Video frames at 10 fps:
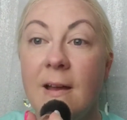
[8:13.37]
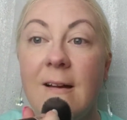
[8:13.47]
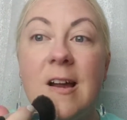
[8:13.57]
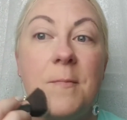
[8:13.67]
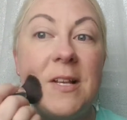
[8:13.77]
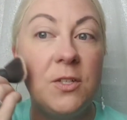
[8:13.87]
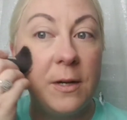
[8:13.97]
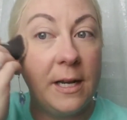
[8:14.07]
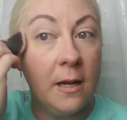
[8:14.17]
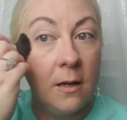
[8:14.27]
All right, Macy's
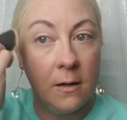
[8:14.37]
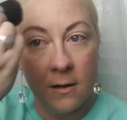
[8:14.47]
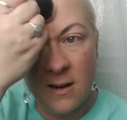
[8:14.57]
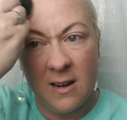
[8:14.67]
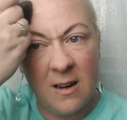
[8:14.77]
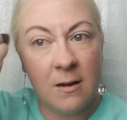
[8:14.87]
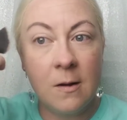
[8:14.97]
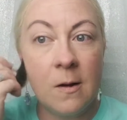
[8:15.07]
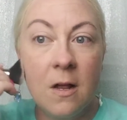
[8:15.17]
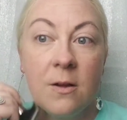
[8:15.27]
ready.
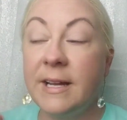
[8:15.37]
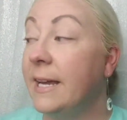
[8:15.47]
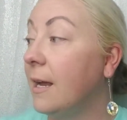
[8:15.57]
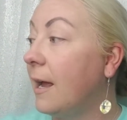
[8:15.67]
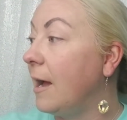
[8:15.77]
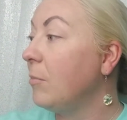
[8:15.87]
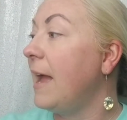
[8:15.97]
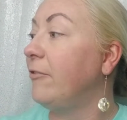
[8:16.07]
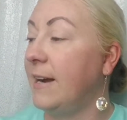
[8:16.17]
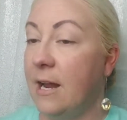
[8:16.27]
Okay, I'm
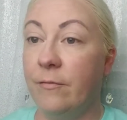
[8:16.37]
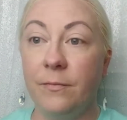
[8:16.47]
live right now.